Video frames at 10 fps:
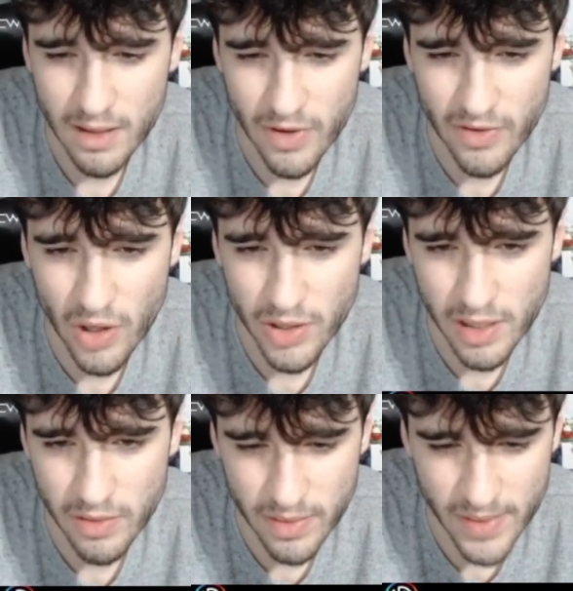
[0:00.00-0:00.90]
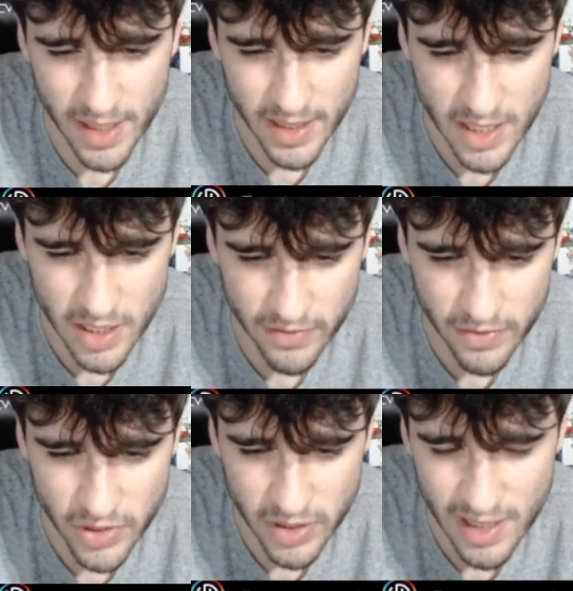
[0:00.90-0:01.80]
I've got the middle stage
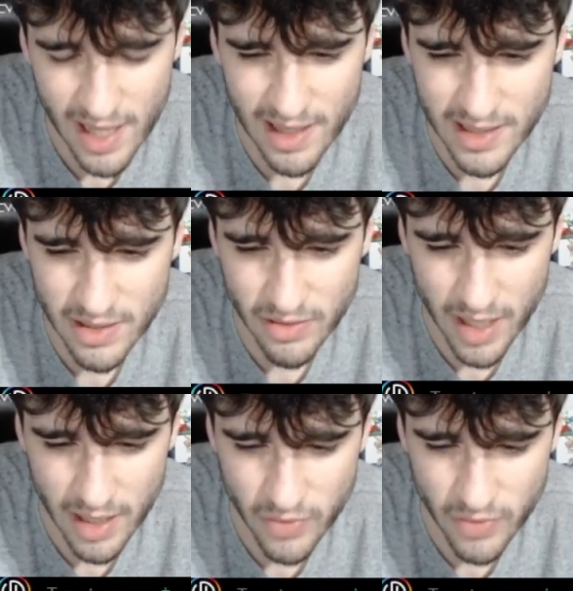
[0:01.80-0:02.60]
evolution. Now that's an okay